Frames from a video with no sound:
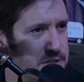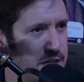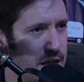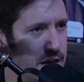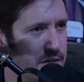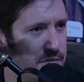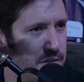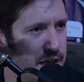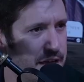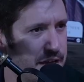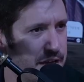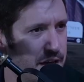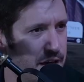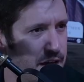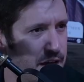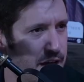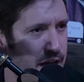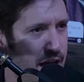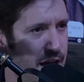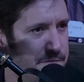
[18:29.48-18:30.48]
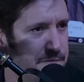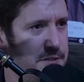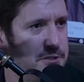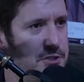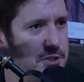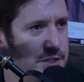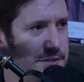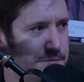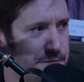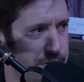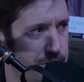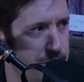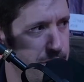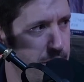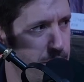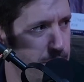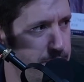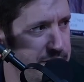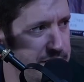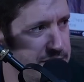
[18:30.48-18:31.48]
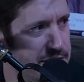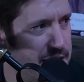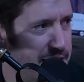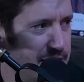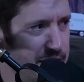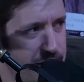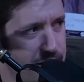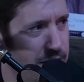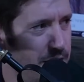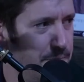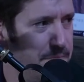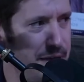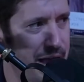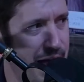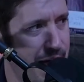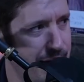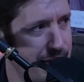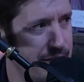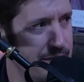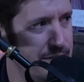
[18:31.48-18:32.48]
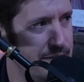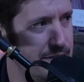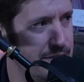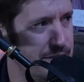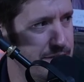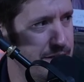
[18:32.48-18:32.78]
kind of like a effigy for Rome. He's taking it all back, you